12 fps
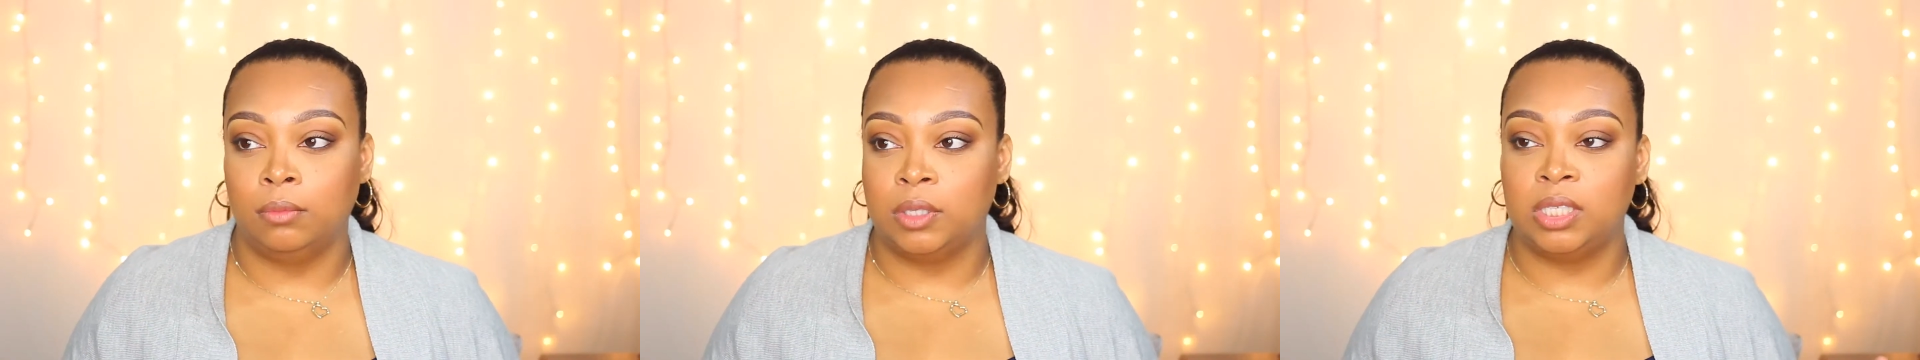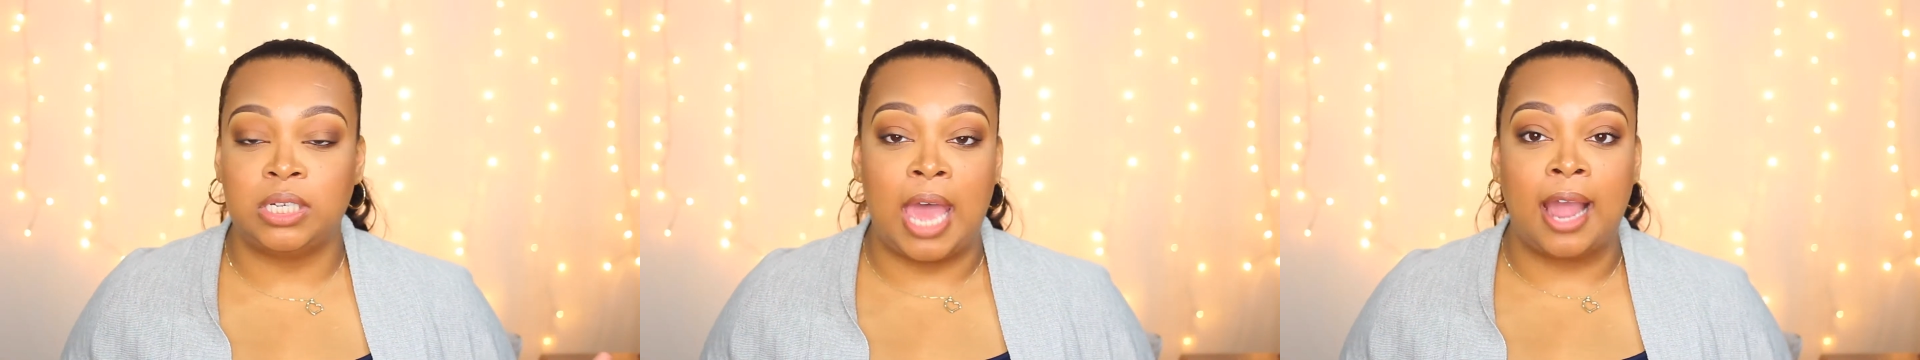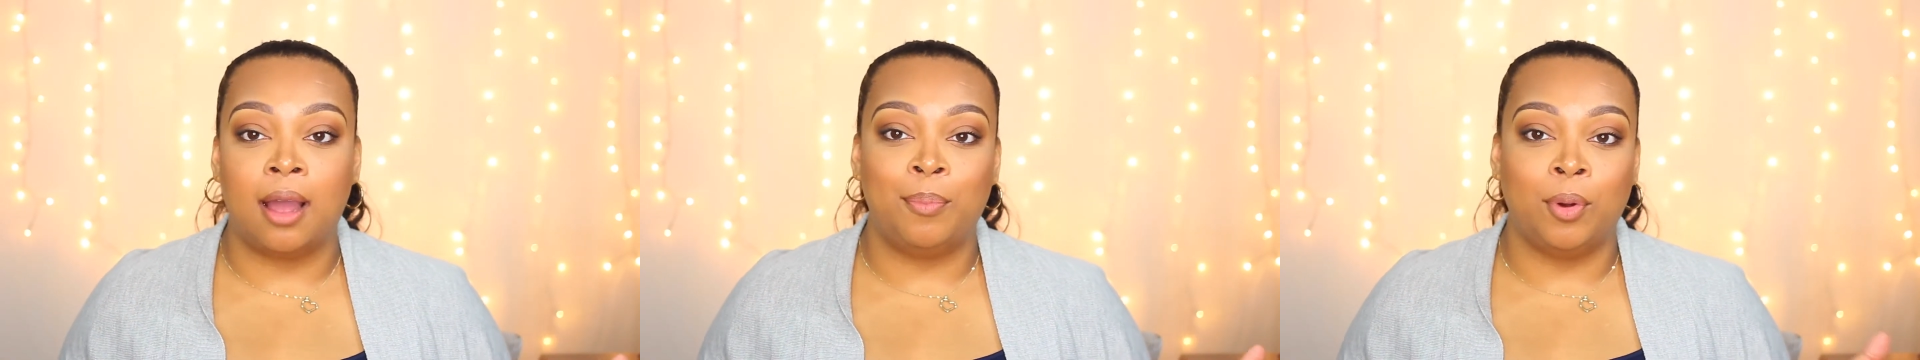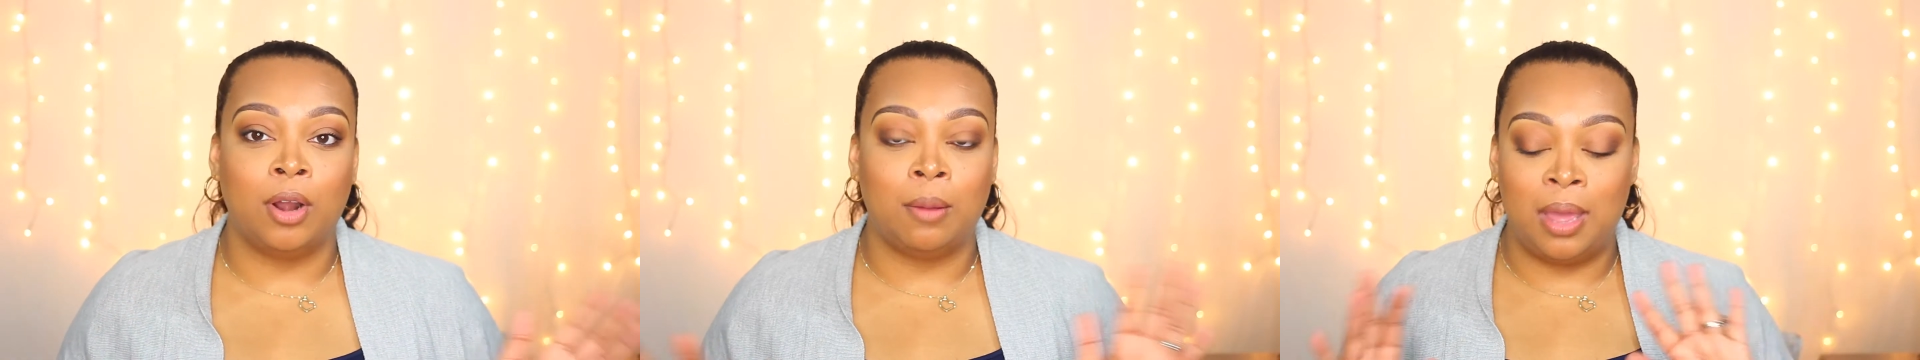stack
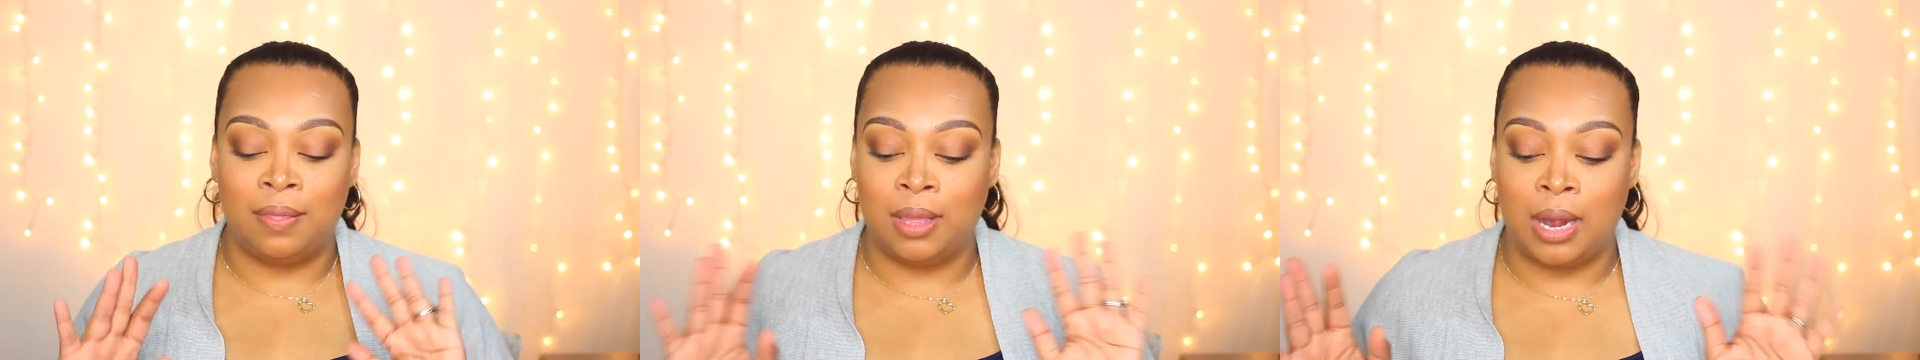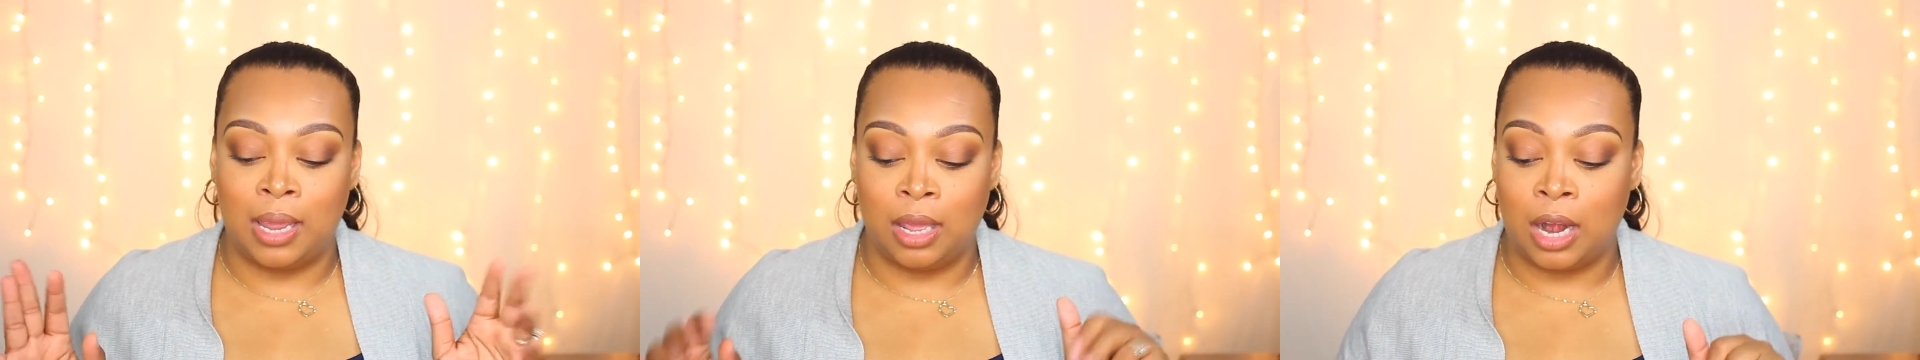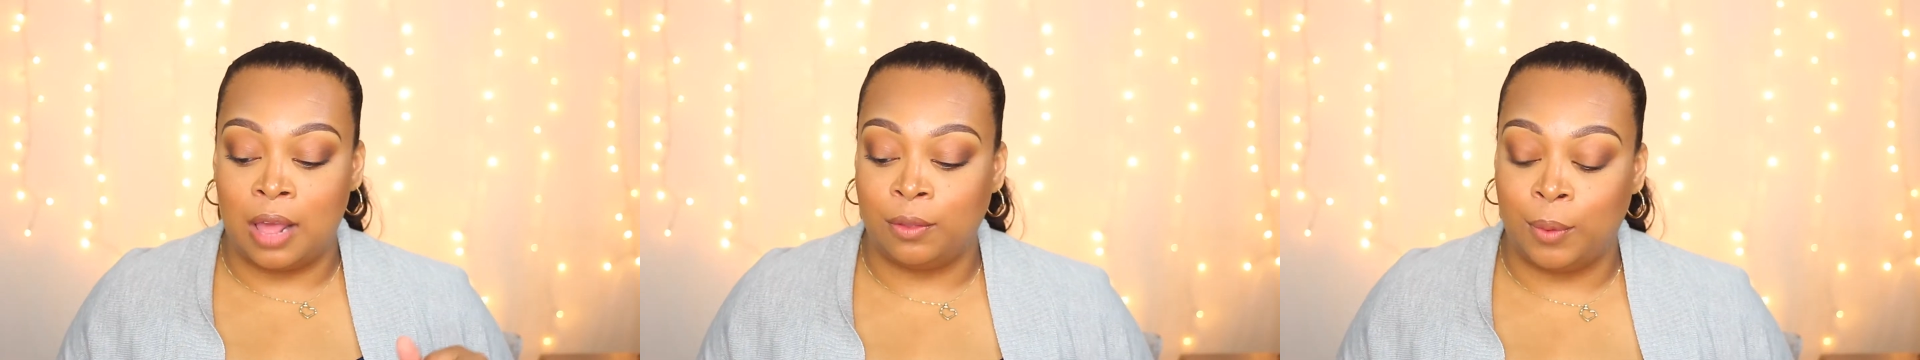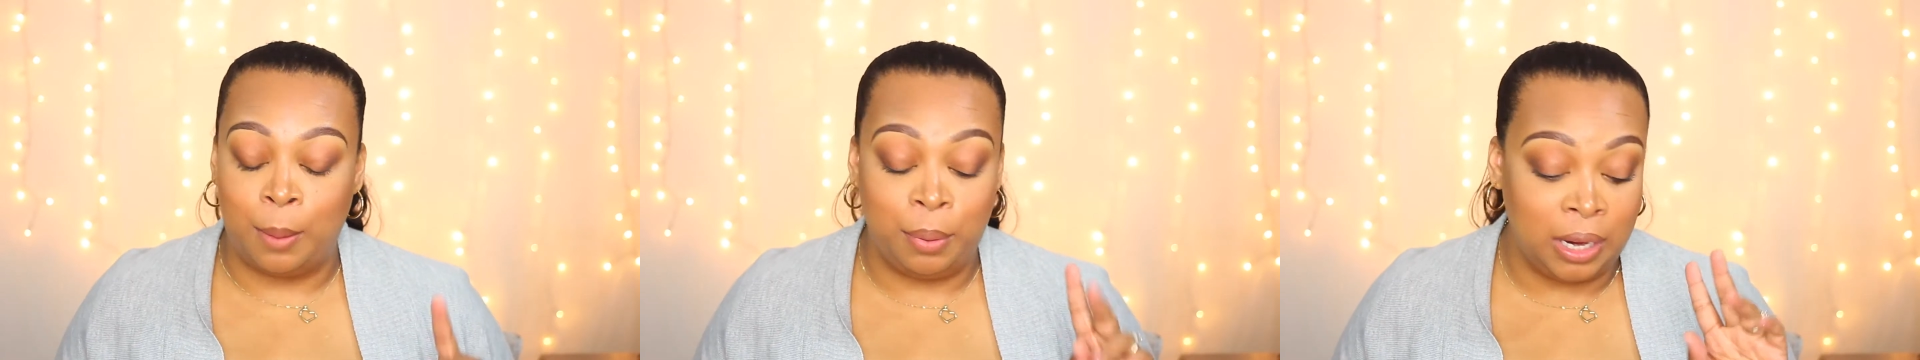up on them and then I get it out
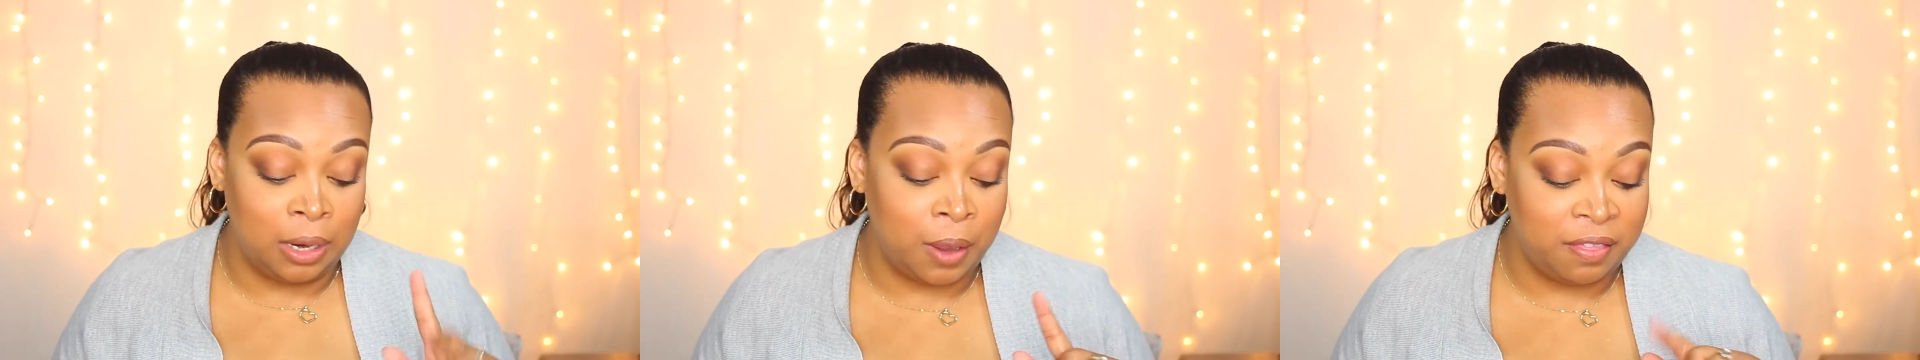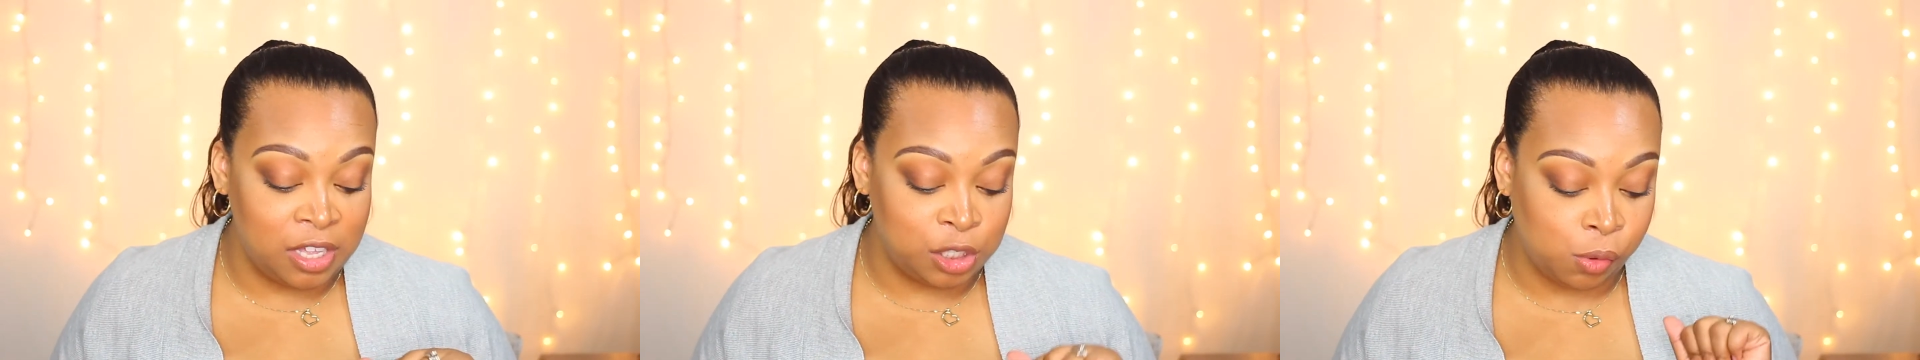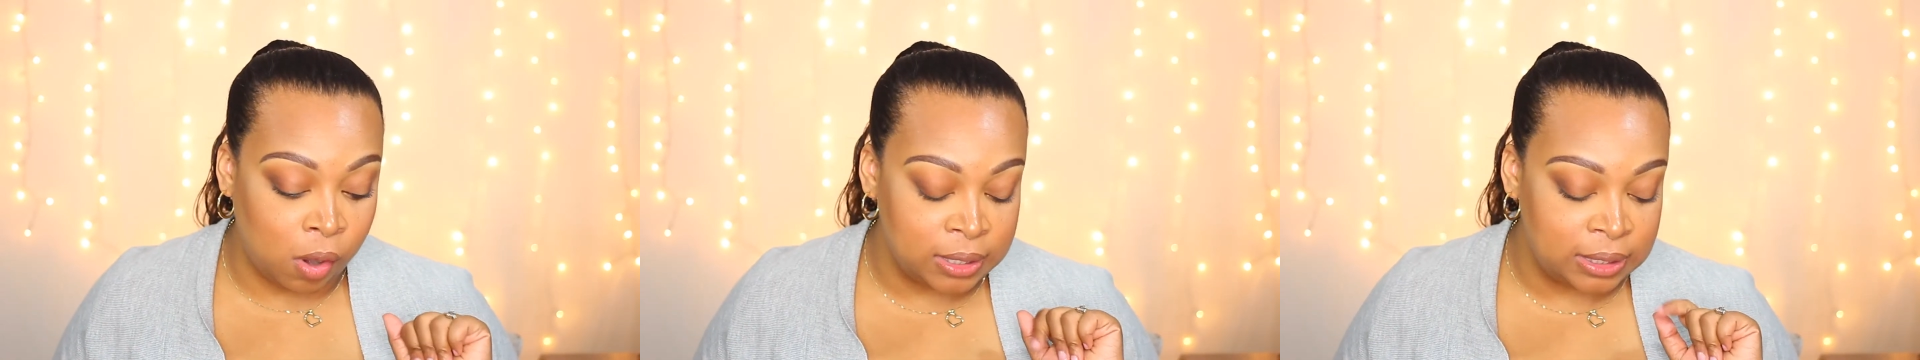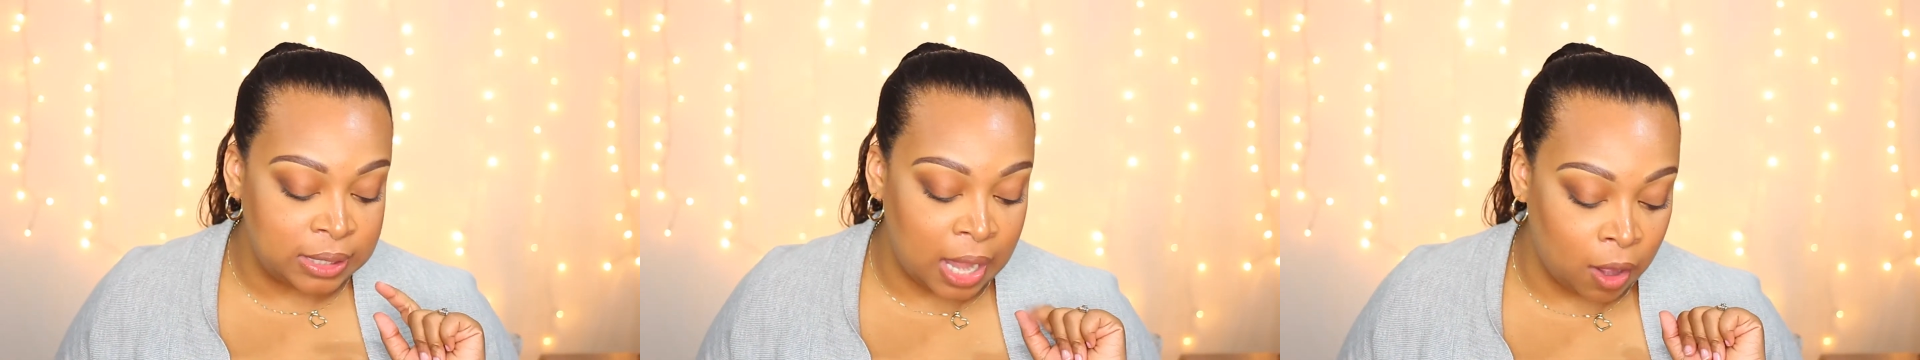the way. But anyway, these were
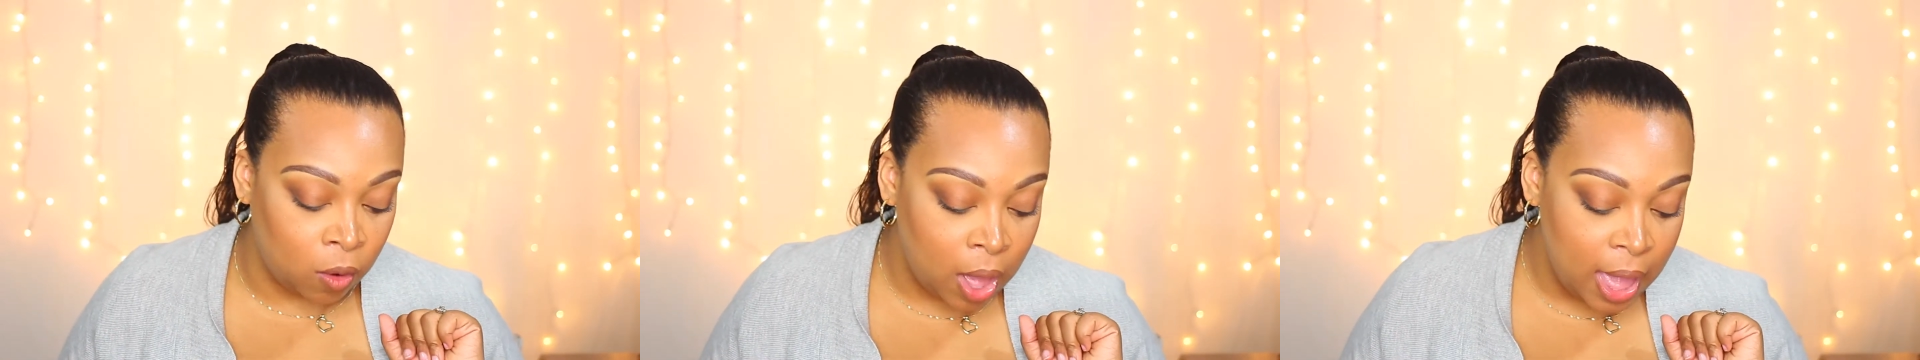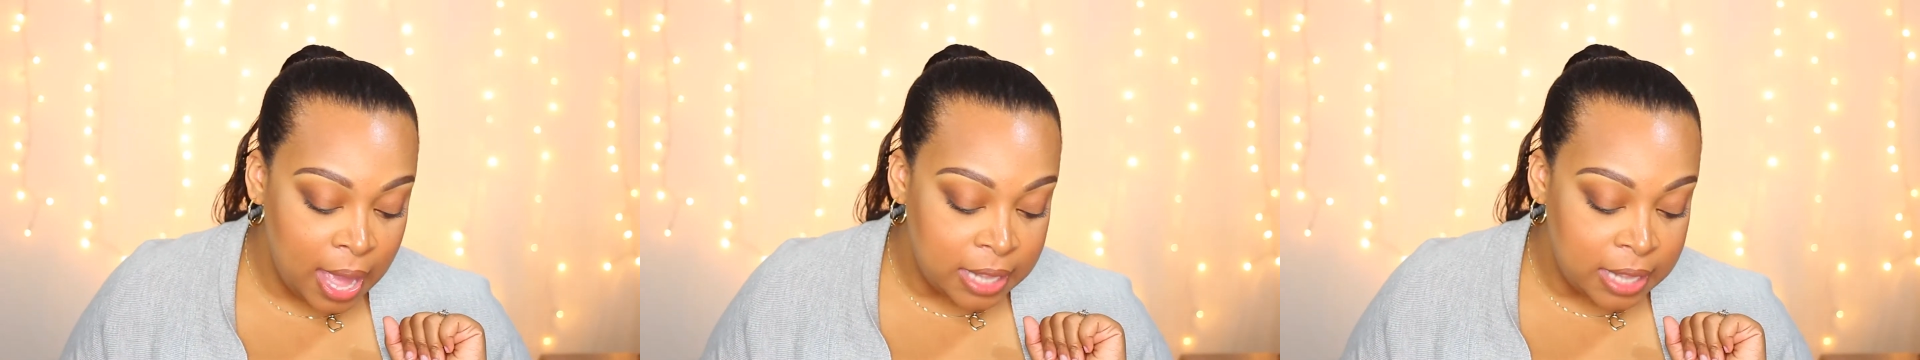on sale.